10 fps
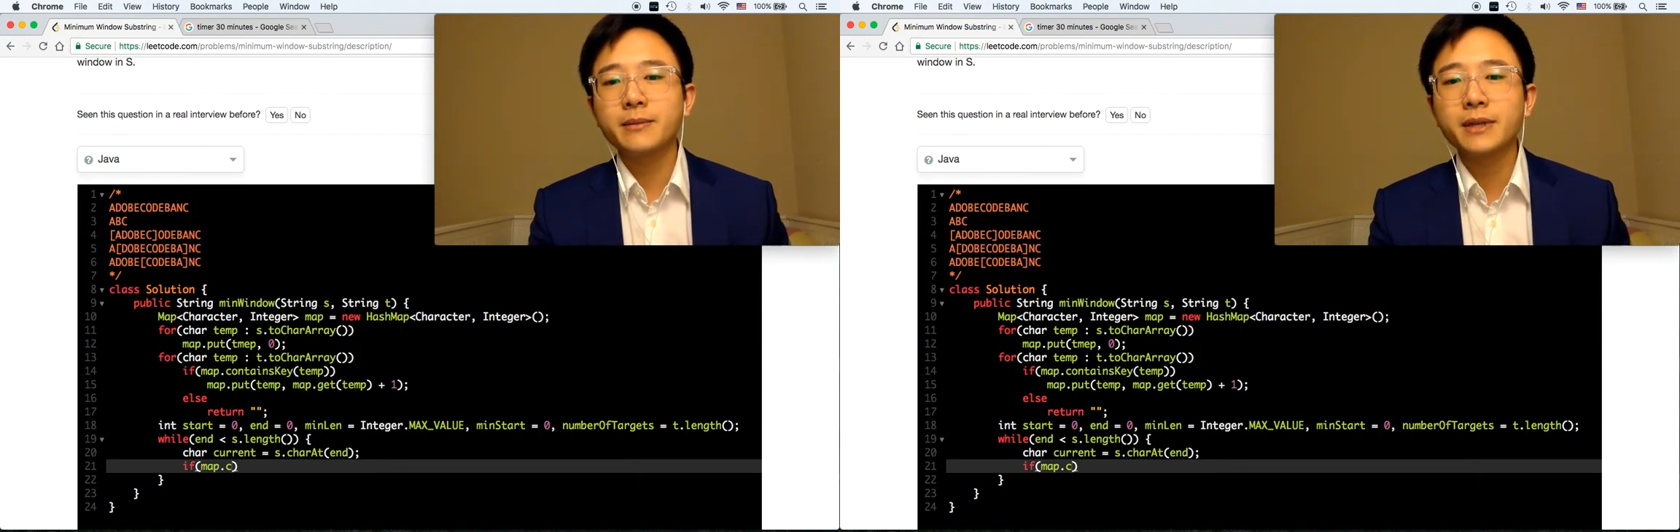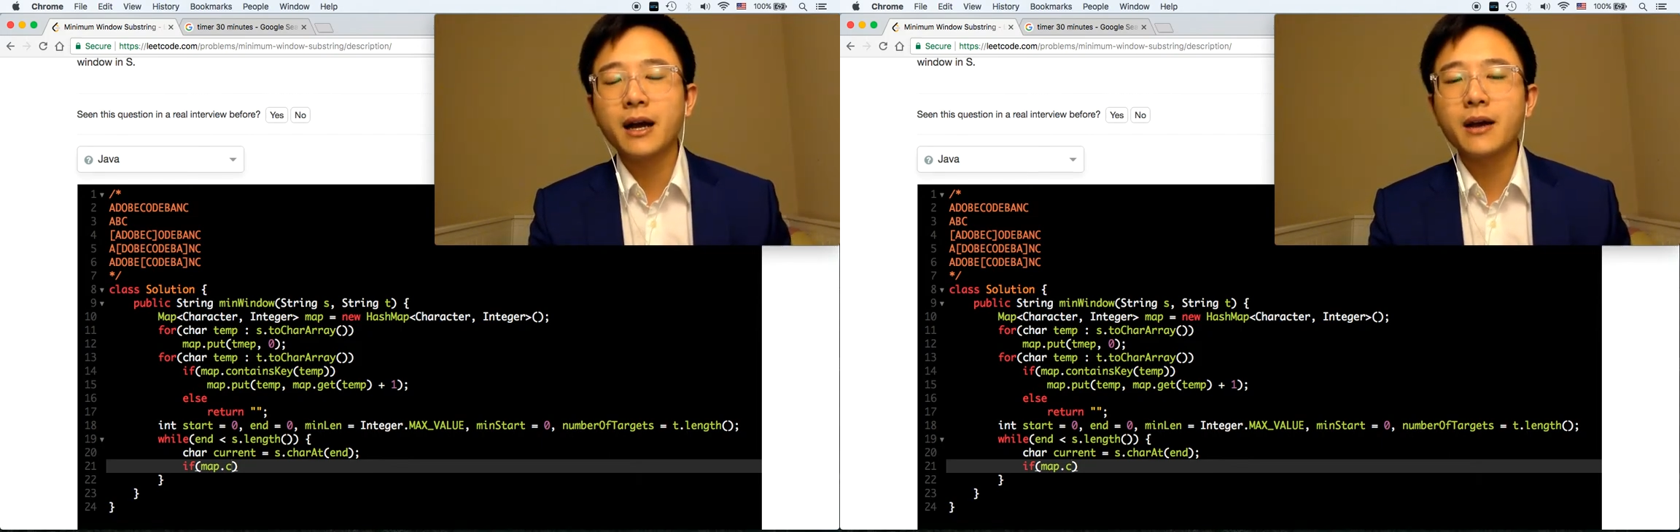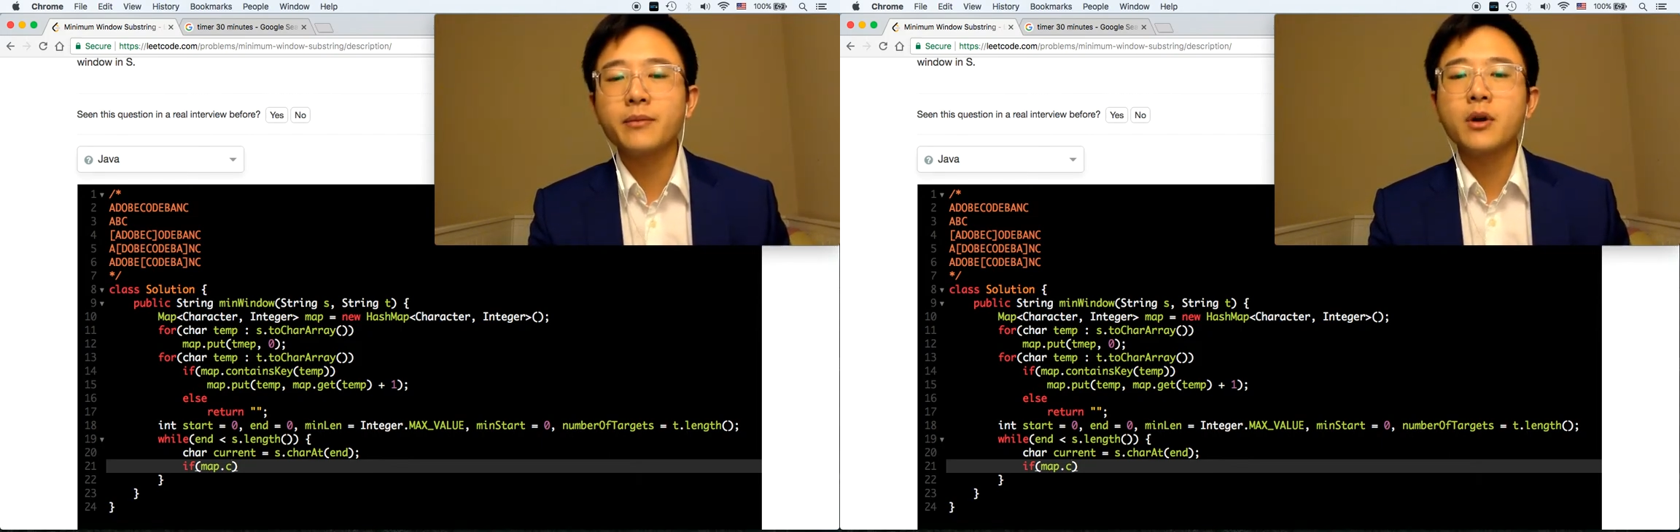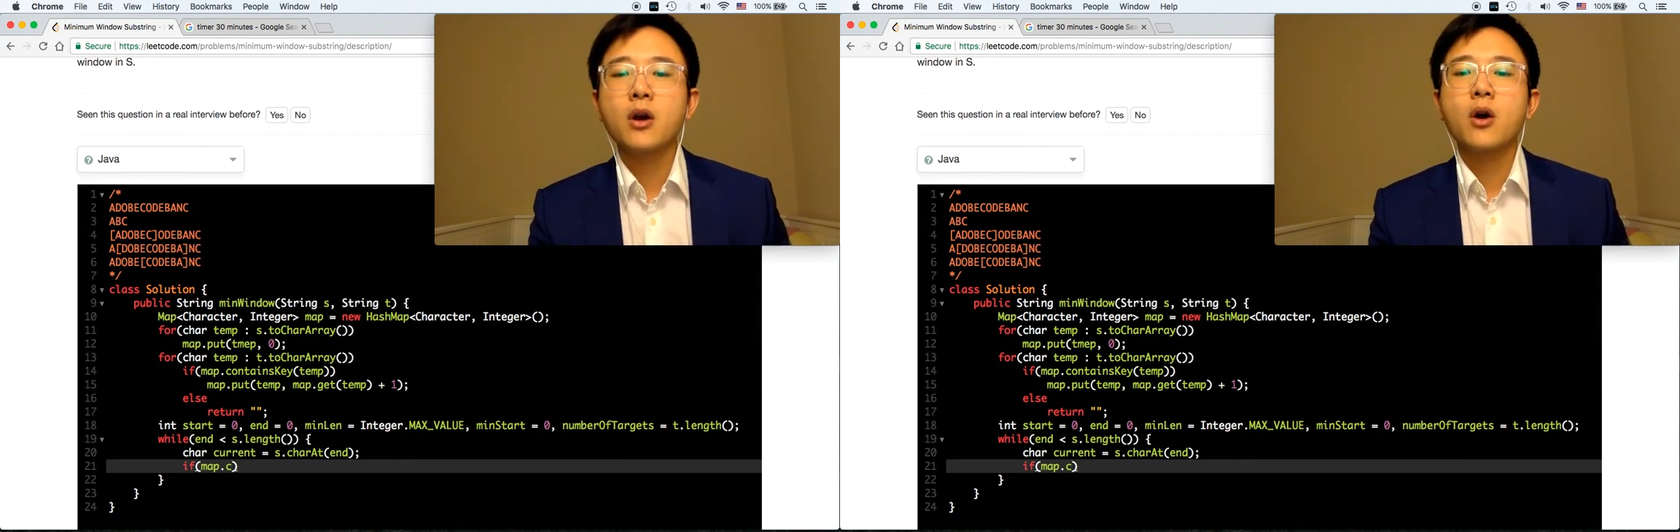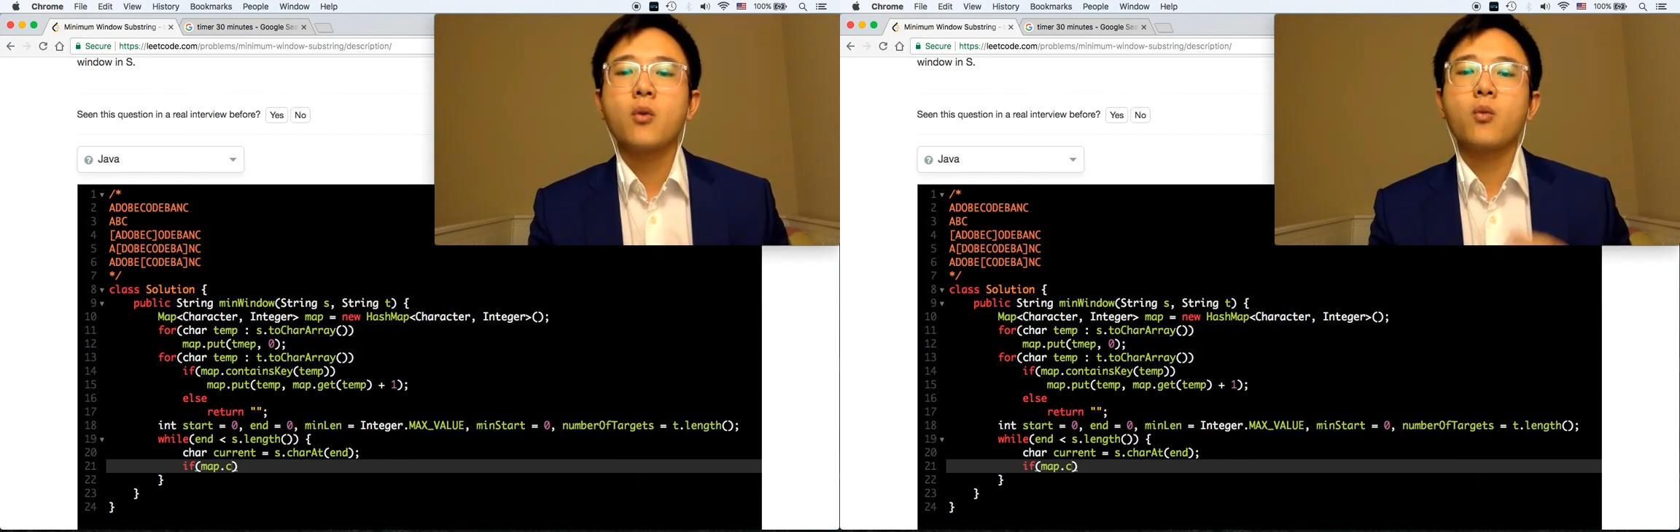time
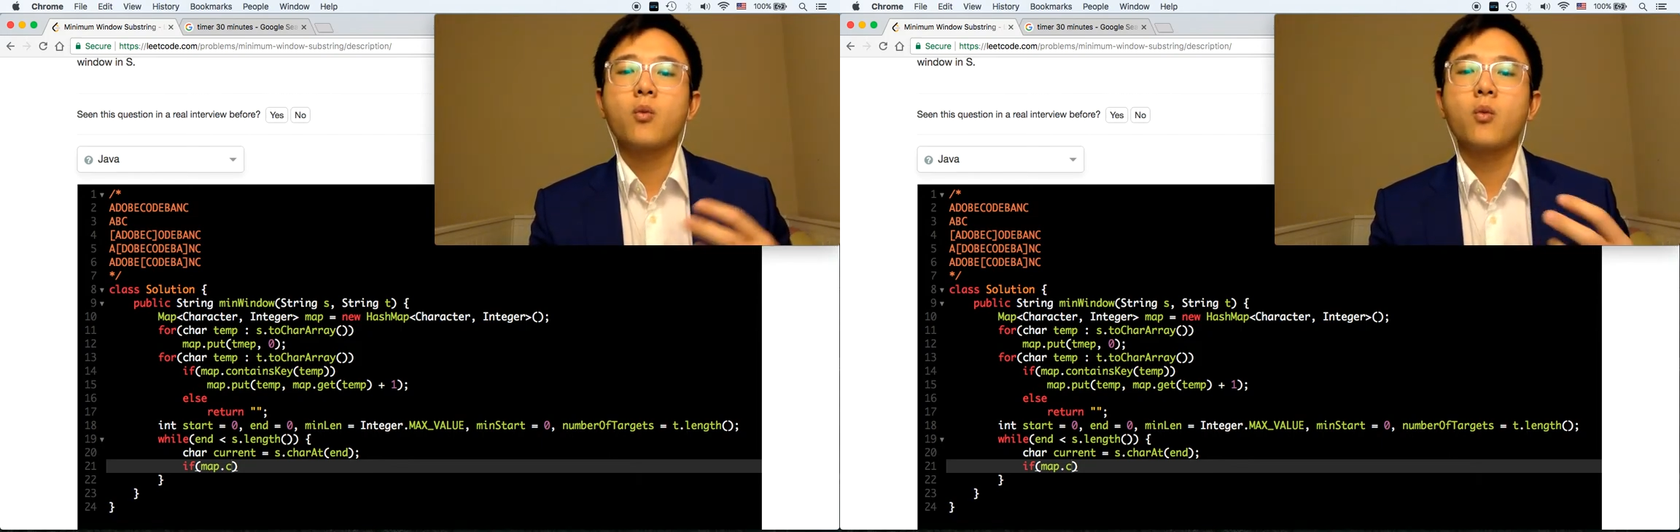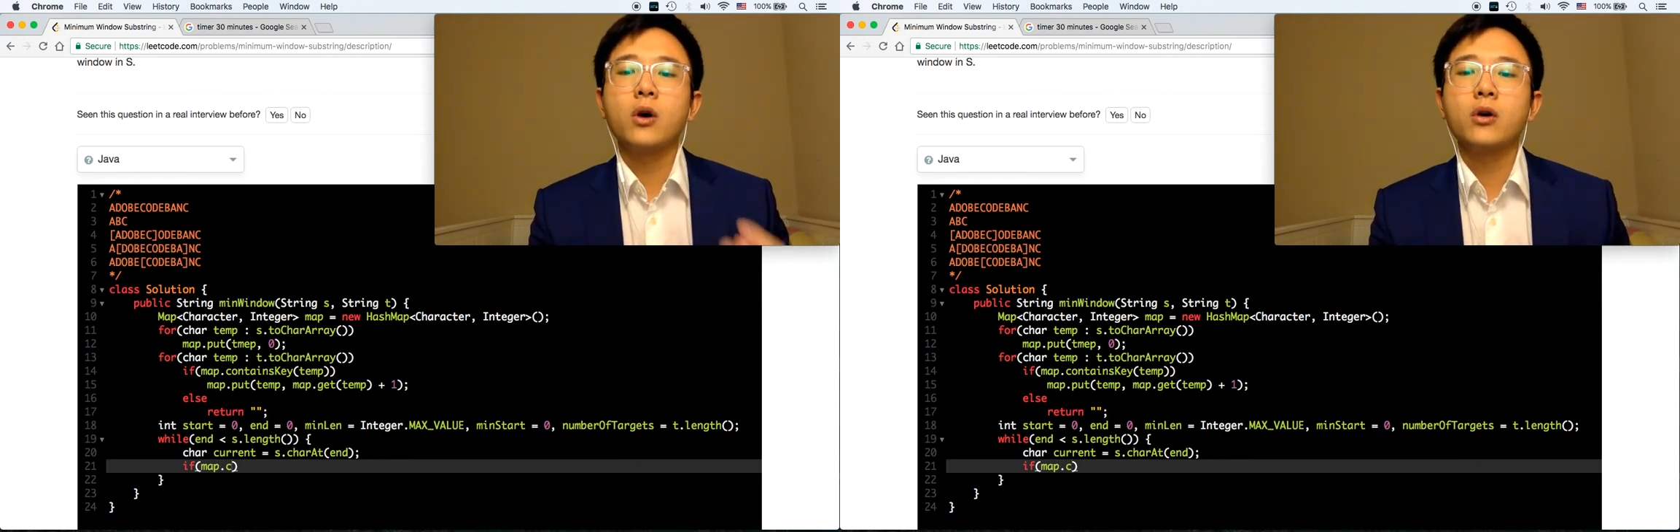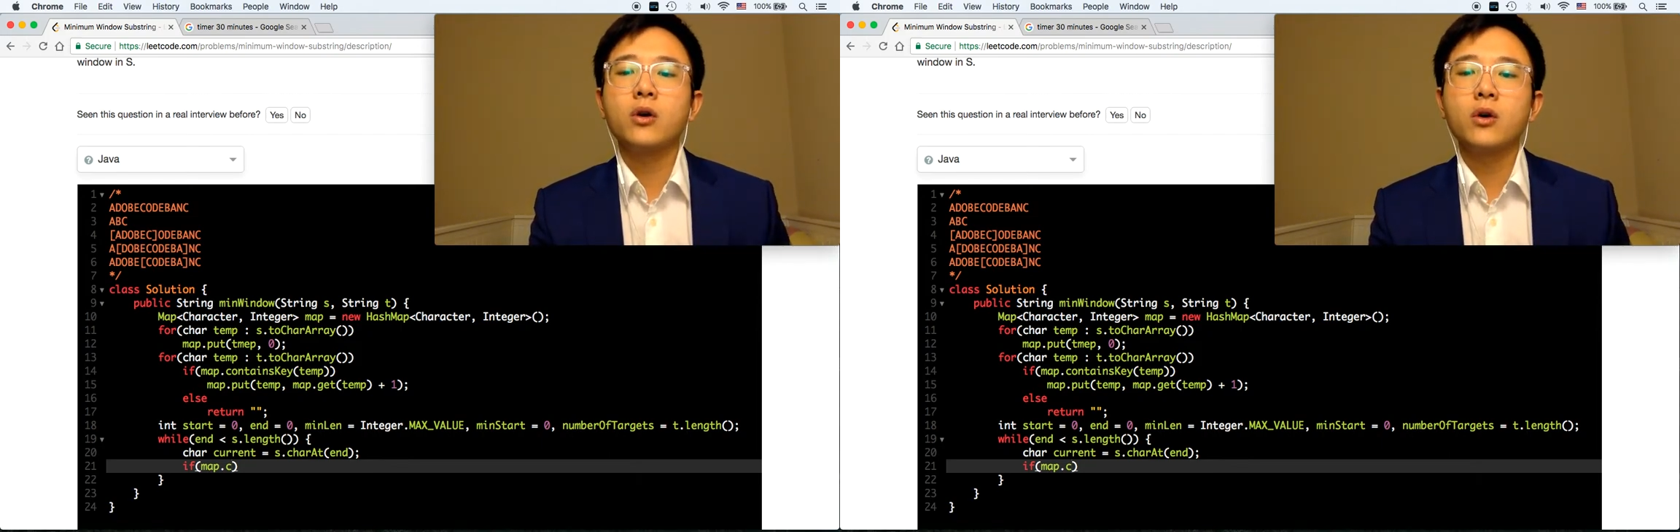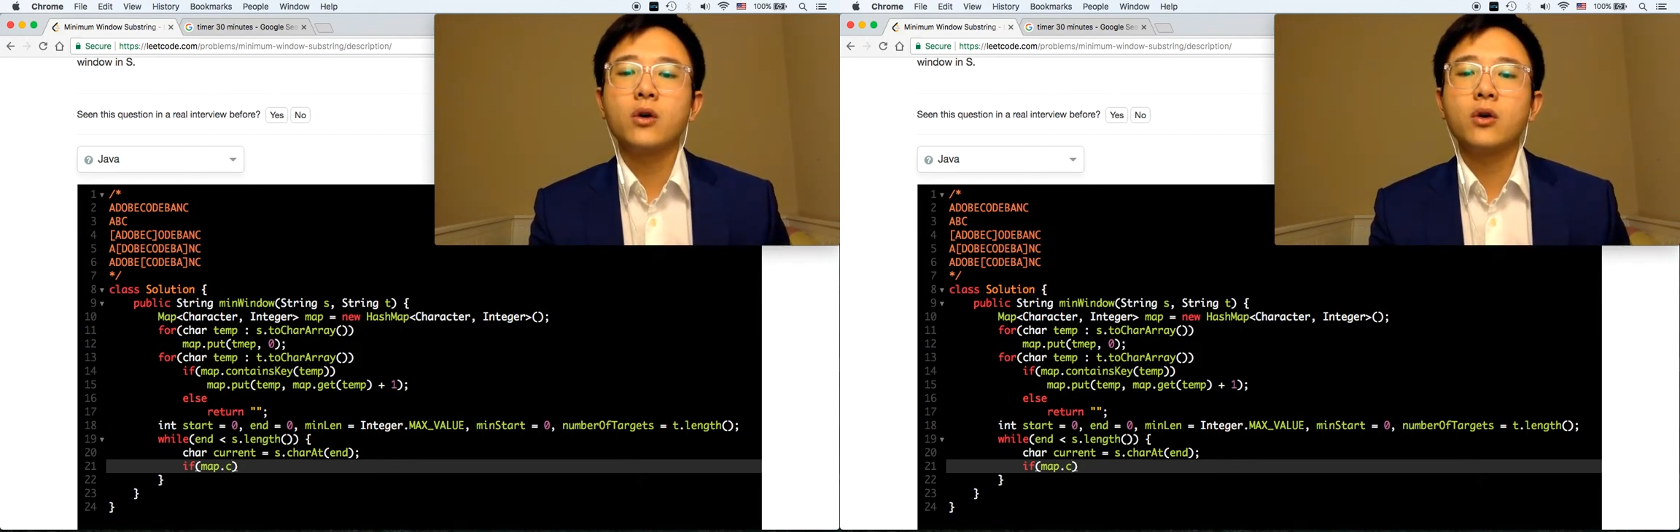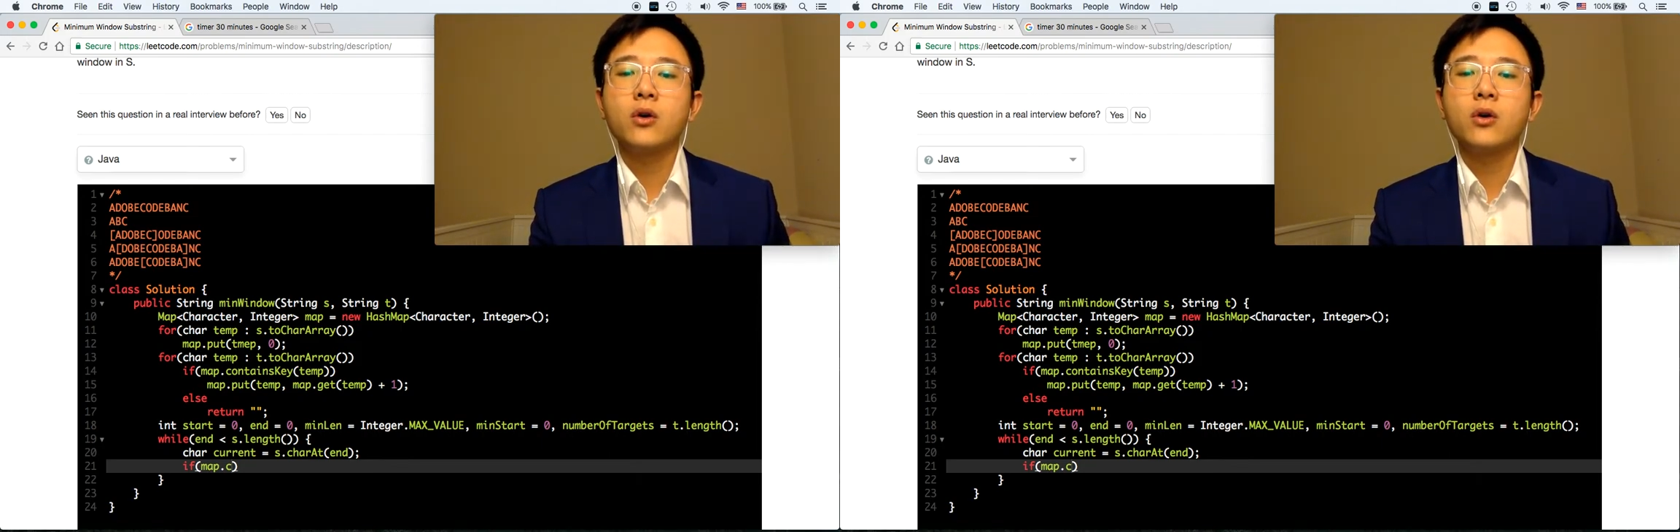we'll